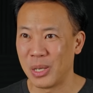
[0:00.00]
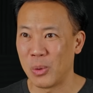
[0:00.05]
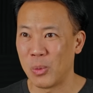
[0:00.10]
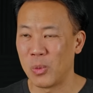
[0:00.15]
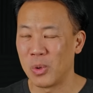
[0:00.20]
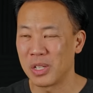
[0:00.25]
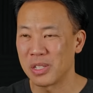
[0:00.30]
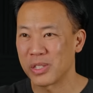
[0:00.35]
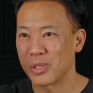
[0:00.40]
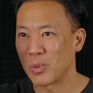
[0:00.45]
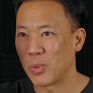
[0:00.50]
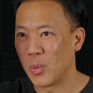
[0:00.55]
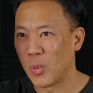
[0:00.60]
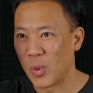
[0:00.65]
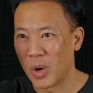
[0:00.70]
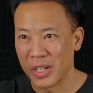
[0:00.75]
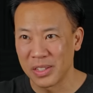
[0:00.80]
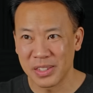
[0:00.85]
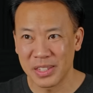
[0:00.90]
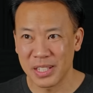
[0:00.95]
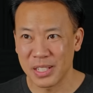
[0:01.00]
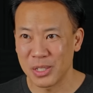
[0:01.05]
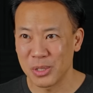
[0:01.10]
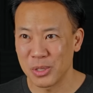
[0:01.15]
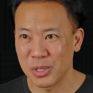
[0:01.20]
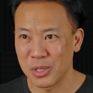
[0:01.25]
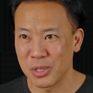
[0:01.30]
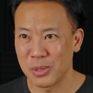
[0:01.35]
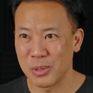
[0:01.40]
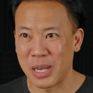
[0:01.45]
What's one thing
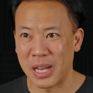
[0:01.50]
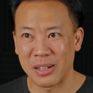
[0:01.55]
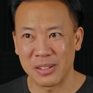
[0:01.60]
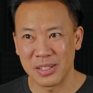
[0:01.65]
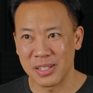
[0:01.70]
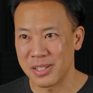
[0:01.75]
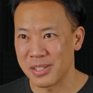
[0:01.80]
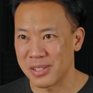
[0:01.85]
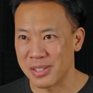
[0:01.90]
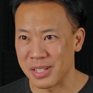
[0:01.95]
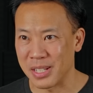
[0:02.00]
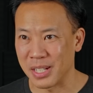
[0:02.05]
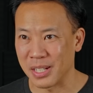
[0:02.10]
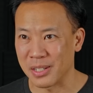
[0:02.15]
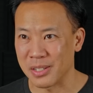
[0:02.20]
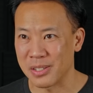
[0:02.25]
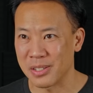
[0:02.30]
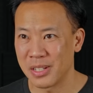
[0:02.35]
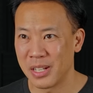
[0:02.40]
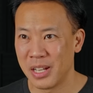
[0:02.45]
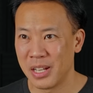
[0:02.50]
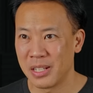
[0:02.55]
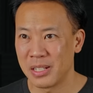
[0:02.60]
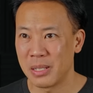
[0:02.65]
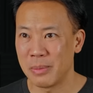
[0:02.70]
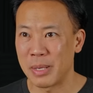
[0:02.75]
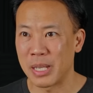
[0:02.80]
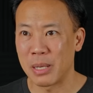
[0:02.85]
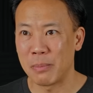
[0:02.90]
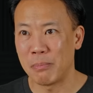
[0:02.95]
you could do out of the six
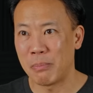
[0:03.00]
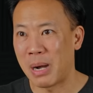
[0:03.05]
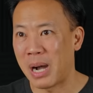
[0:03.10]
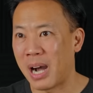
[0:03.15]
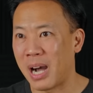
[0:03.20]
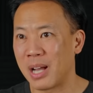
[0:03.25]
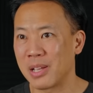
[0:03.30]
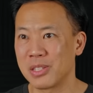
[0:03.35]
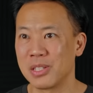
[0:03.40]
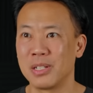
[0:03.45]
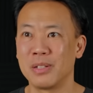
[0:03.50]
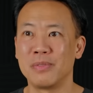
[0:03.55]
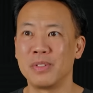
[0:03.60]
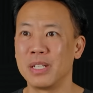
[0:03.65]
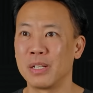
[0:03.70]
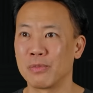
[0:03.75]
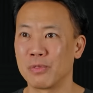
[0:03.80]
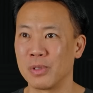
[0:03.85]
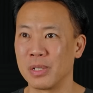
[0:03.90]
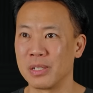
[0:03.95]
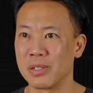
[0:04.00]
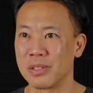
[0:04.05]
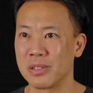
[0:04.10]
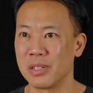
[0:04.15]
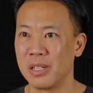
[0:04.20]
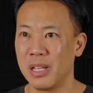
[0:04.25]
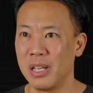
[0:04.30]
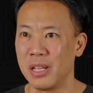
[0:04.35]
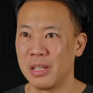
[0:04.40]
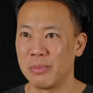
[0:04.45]
to make a positive
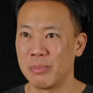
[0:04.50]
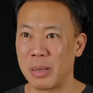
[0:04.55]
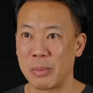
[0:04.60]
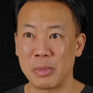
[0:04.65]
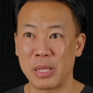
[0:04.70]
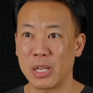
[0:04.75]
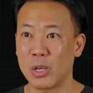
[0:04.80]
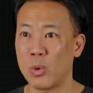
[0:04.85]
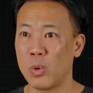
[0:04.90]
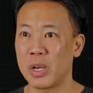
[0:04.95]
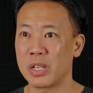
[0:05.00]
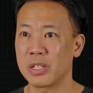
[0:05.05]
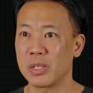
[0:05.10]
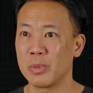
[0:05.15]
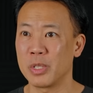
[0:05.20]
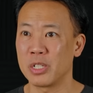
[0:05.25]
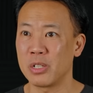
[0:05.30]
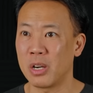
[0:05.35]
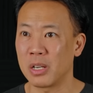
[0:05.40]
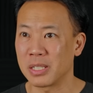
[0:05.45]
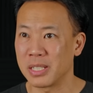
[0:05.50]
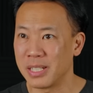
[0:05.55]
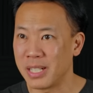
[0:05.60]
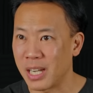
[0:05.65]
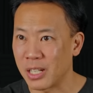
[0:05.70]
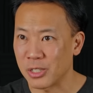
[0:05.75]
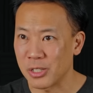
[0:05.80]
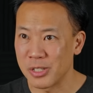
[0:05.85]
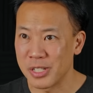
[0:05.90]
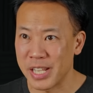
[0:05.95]
difference? Remember that question we talked to
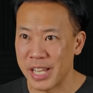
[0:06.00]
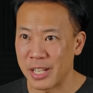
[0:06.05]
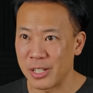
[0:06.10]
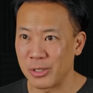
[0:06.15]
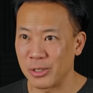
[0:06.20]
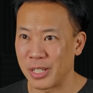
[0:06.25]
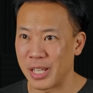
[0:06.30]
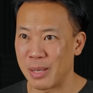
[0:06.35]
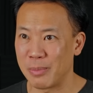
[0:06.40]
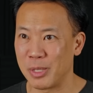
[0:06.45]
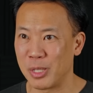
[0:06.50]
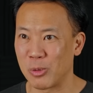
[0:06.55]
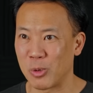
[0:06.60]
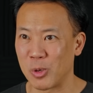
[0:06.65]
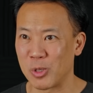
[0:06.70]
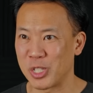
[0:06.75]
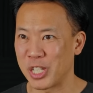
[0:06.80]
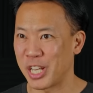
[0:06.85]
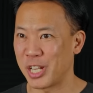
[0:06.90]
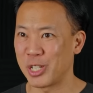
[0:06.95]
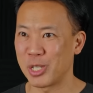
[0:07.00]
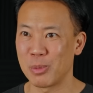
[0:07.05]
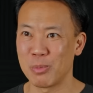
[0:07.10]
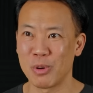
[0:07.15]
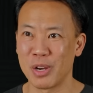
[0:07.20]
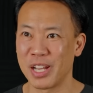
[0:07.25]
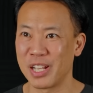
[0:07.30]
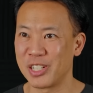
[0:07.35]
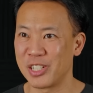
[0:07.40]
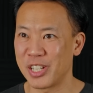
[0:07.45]
Dr. Daniel Amen, who wrote Change Your
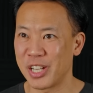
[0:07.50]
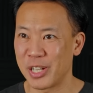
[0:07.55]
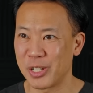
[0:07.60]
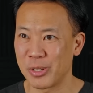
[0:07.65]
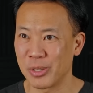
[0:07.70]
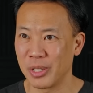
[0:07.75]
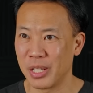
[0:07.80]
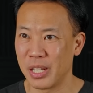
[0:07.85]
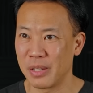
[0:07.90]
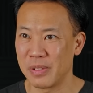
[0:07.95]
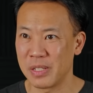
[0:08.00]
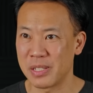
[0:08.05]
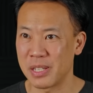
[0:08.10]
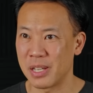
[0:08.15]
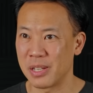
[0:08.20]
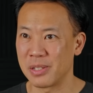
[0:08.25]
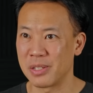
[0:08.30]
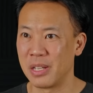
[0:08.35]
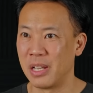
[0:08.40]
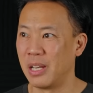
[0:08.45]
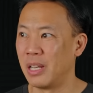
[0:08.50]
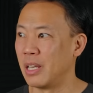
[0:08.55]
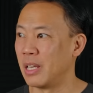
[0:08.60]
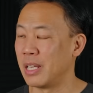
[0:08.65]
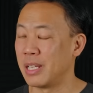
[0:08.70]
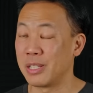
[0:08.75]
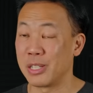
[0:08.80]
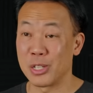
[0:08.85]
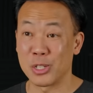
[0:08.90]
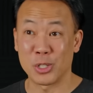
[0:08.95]
Brain, Change Your Life? He says,
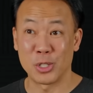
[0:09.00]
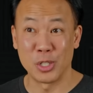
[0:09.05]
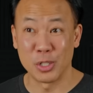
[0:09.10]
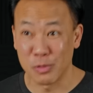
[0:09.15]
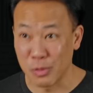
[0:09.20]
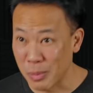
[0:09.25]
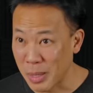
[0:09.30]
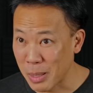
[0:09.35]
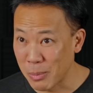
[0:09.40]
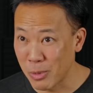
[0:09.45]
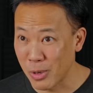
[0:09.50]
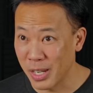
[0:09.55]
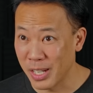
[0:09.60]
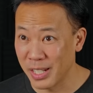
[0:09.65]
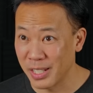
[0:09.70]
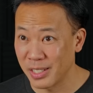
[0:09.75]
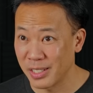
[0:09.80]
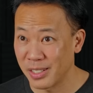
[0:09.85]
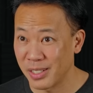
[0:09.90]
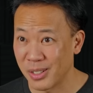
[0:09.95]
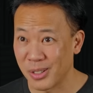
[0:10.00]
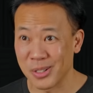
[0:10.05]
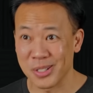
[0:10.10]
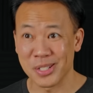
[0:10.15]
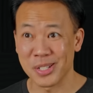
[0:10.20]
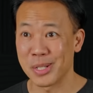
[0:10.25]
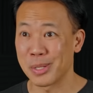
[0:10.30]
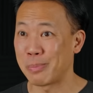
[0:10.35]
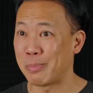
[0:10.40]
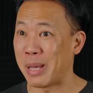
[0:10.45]
Is this good for my brain or
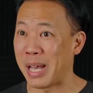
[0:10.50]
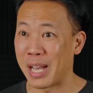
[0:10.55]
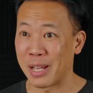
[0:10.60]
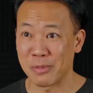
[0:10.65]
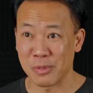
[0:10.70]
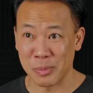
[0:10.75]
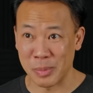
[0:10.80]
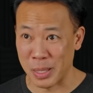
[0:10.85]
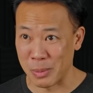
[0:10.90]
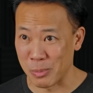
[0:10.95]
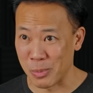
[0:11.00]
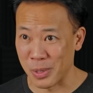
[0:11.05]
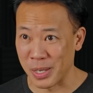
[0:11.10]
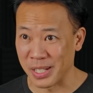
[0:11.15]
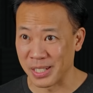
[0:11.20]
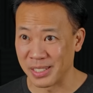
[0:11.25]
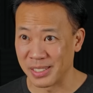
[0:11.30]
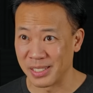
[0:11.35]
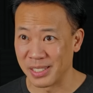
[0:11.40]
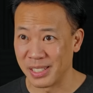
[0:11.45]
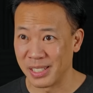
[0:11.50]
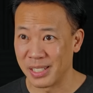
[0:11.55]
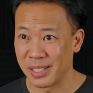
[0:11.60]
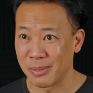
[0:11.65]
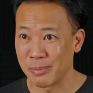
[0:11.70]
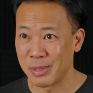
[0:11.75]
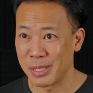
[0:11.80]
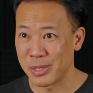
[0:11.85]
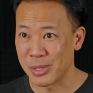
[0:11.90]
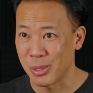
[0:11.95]
is this bad for my brain?
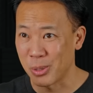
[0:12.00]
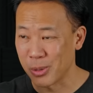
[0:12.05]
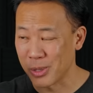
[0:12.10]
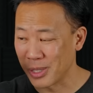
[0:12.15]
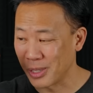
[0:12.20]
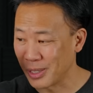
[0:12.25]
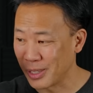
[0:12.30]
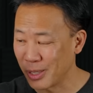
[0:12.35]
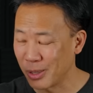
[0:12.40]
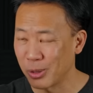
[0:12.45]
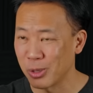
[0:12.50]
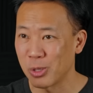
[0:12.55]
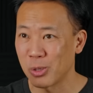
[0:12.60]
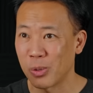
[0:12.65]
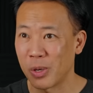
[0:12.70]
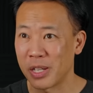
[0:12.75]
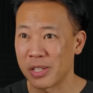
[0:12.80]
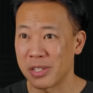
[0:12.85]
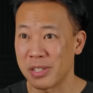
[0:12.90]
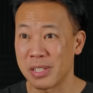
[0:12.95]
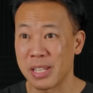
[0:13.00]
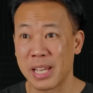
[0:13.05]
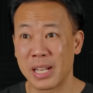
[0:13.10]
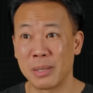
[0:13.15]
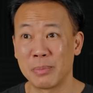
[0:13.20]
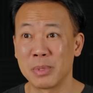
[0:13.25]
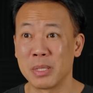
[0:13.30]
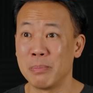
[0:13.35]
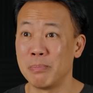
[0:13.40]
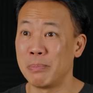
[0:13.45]
Because those little choices add
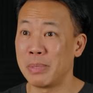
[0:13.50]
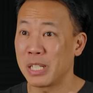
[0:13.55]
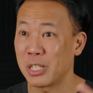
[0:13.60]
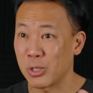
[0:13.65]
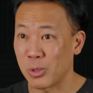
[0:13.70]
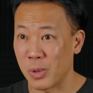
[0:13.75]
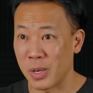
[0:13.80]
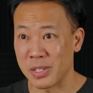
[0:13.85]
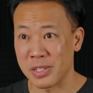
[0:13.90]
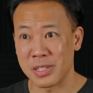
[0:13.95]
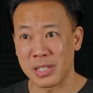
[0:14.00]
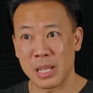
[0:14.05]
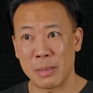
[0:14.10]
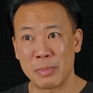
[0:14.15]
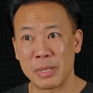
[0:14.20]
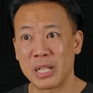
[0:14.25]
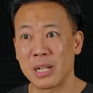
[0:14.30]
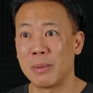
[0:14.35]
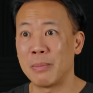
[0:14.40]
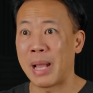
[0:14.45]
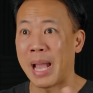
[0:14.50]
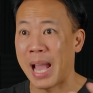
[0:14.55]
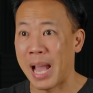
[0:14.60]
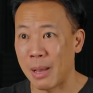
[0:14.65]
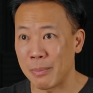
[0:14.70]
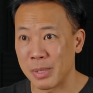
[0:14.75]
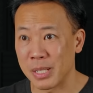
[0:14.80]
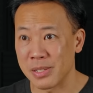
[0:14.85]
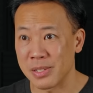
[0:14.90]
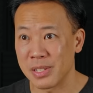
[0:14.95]
up to big choices that become
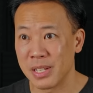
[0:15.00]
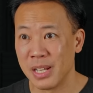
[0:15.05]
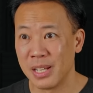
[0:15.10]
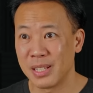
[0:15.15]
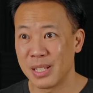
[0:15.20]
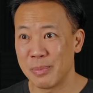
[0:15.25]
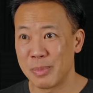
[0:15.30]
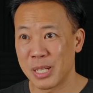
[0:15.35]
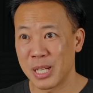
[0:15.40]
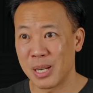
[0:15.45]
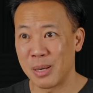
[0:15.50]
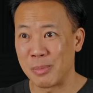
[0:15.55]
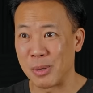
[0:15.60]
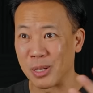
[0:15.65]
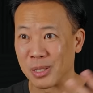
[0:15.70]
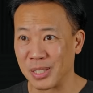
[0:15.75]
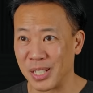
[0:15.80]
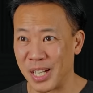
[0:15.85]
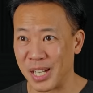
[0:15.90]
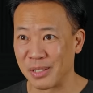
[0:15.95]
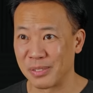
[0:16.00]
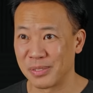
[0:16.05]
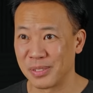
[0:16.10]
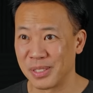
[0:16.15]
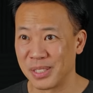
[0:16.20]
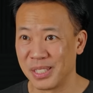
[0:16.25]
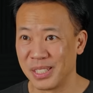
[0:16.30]
habits that become our life.